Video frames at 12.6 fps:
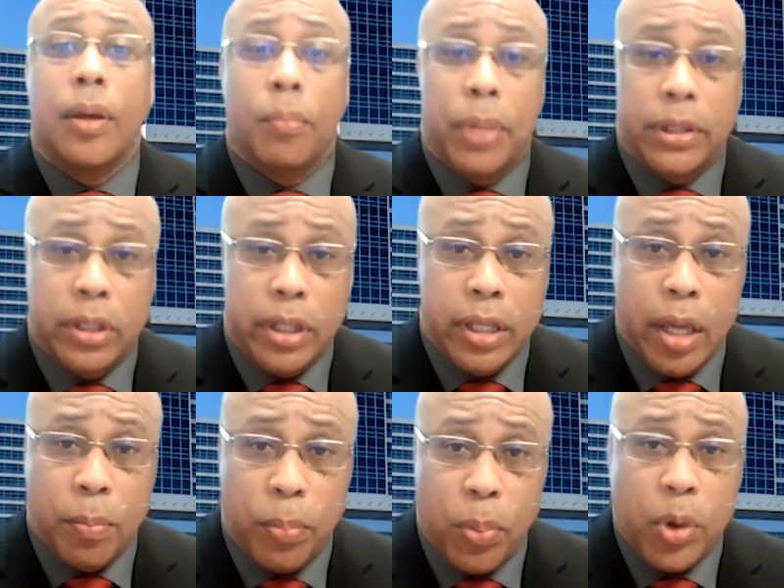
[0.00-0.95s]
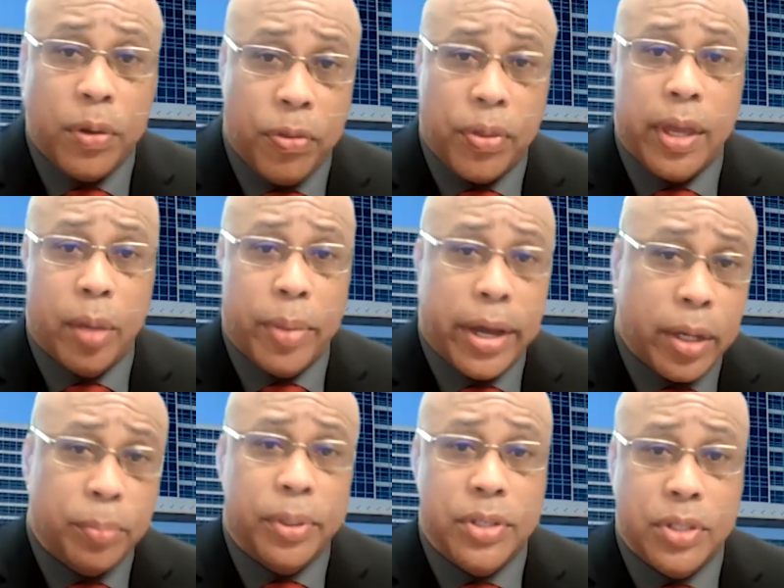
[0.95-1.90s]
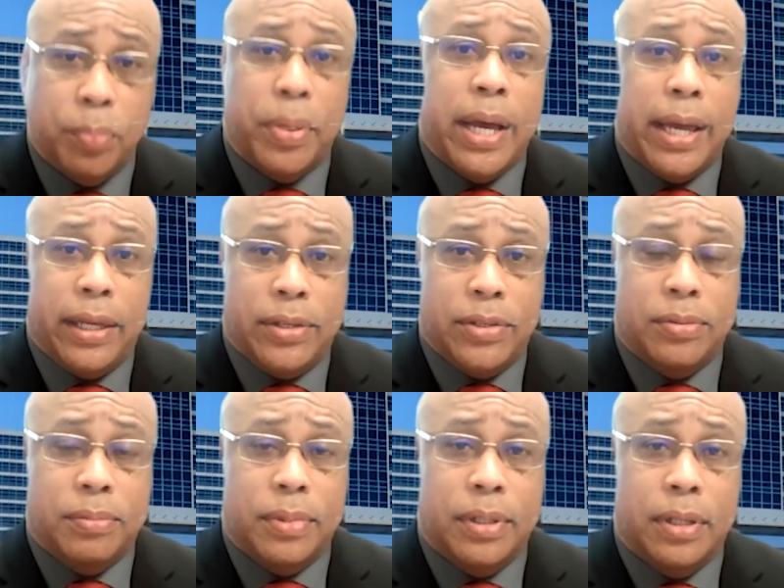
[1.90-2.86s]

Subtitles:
But the important thing about implicit bias,